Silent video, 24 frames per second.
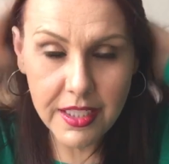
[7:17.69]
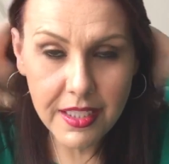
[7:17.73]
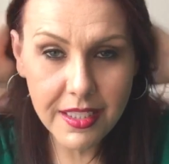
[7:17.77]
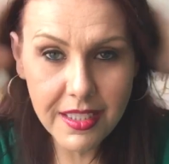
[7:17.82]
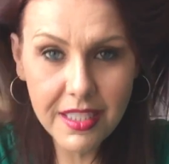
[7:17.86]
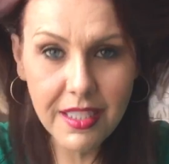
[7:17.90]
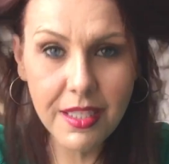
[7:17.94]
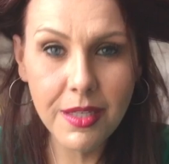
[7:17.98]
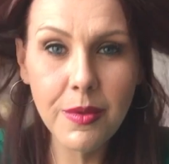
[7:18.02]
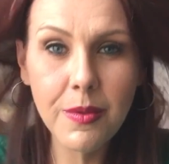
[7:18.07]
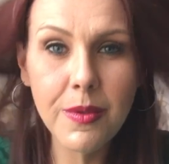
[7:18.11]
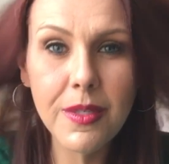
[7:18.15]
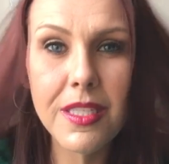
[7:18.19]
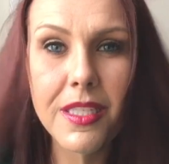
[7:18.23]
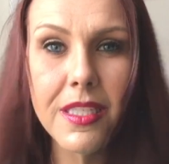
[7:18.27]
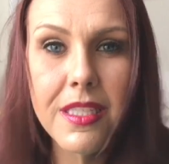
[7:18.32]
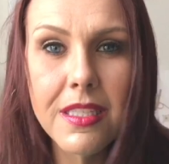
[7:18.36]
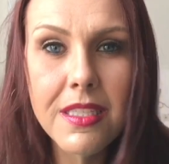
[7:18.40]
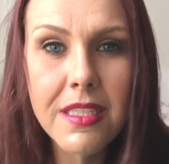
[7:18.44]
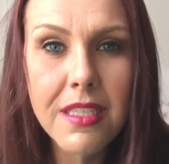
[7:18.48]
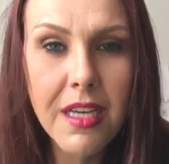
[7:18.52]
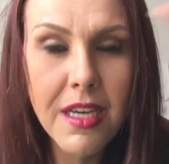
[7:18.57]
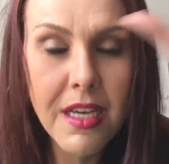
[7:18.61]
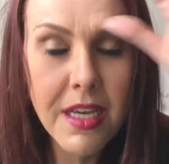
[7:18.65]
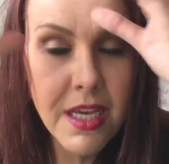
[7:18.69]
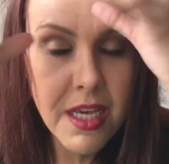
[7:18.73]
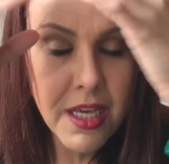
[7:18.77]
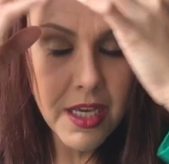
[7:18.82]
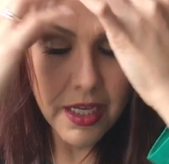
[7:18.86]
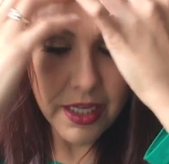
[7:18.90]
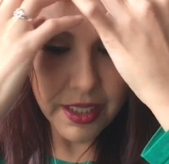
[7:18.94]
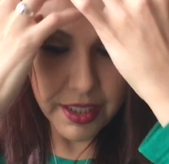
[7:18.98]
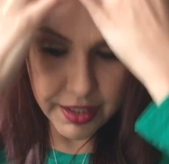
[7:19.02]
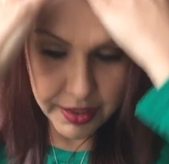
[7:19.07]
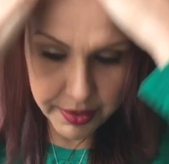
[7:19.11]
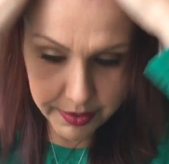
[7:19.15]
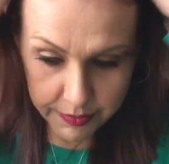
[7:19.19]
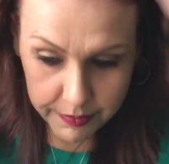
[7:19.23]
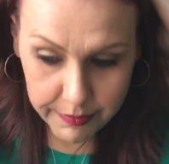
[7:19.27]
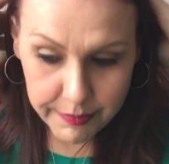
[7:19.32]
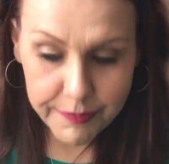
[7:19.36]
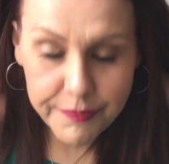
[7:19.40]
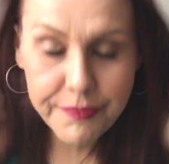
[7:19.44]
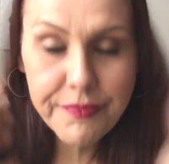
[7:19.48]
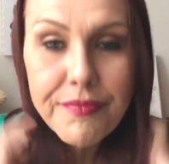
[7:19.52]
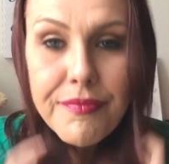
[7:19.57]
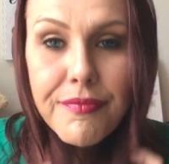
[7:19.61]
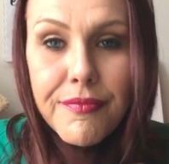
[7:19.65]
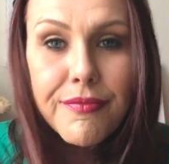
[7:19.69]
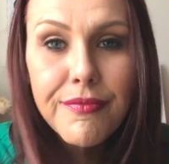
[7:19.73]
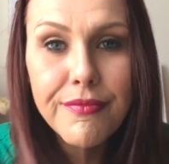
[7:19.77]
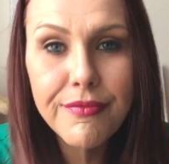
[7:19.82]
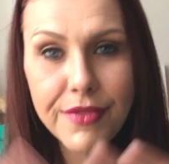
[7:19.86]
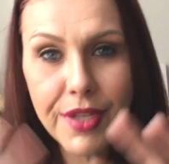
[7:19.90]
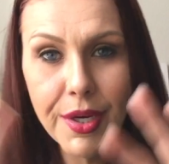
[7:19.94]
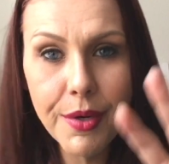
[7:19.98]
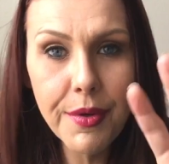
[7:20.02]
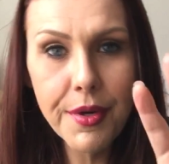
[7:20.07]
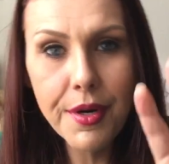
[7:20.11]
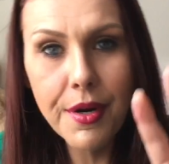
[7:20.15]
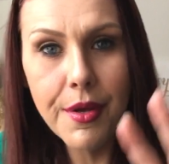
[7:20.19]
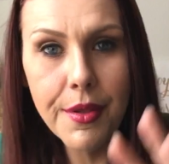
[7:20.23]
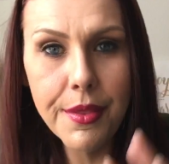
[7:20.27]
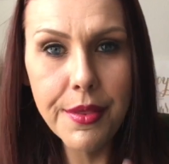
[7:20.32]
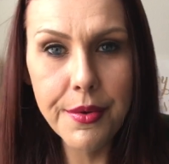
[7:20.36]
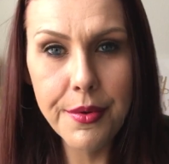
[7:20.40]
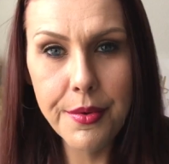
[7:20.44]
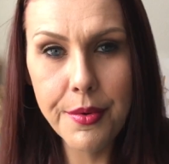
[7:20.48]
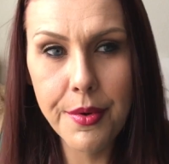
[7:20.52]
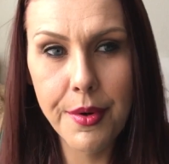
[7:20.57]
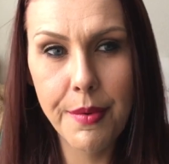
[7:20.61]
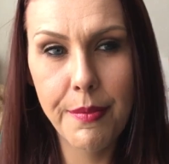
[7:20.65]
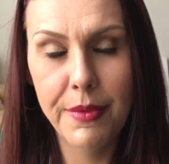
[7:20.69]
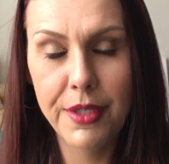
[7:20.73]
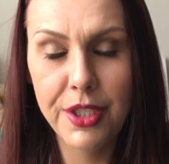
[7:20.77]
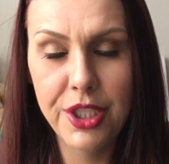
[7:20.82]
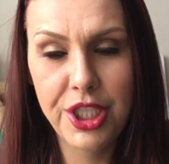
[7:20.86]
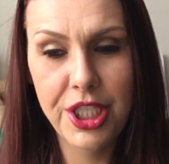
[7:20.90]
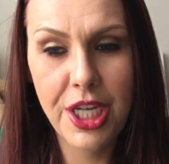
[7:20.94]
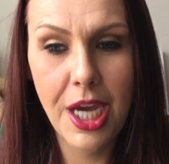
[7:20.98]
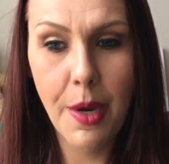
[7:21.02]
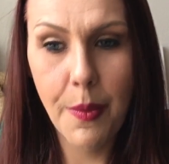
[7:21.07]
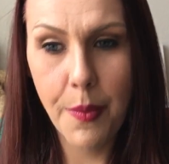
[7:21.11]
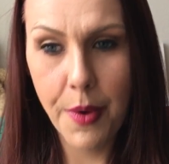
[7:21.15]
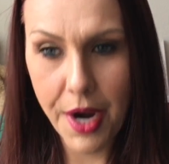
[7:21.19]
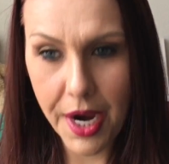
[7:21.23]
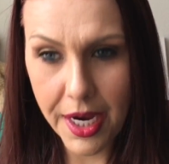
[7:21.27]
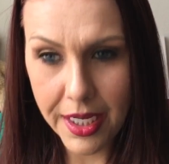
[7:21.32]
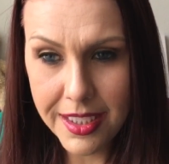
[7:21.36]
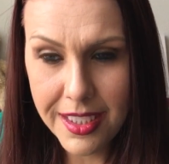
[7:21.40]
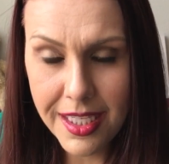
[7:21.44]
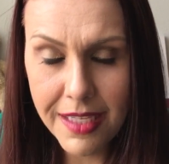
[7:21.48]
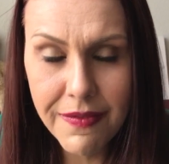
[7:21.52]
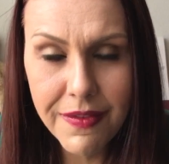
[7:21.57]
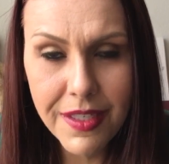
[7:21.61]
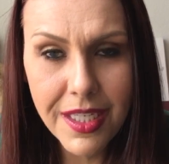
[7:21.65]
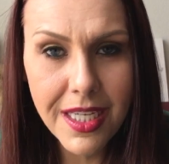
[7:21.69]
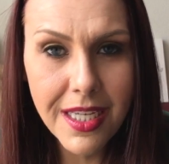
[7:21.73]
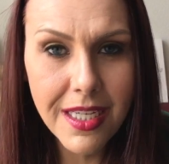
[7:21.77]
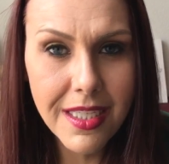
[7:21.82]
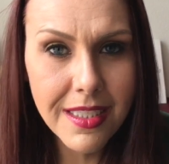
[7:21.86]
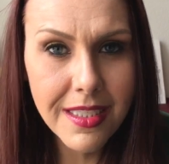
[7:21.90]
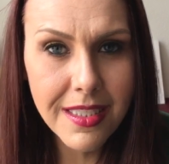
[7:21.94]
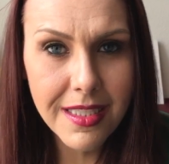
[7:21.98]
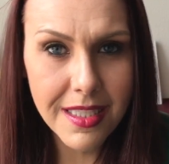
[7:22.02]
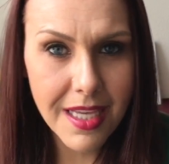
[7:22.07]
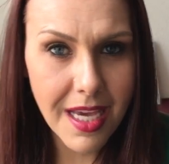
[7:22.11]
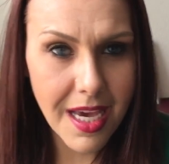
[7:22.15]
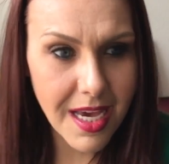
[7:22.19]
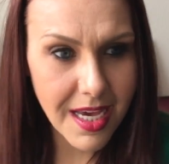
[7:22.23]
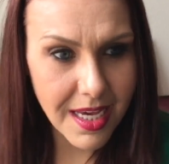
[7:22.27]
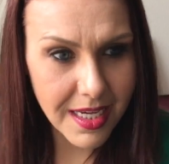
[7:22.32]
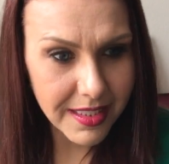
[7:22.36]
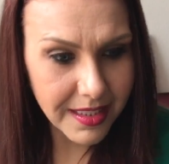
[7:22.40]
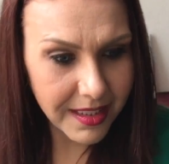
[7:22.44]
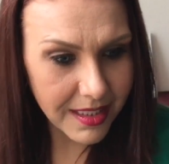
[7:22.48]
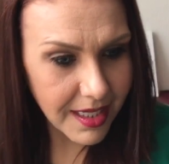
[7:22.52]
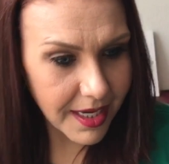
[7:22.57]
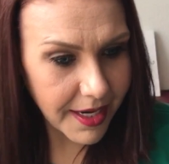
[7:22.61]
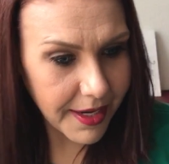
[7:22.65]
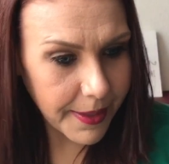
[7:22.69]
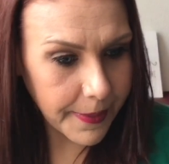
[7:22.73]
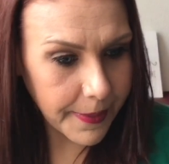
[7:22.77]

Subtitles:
I still was, doing all the normal shower activities. And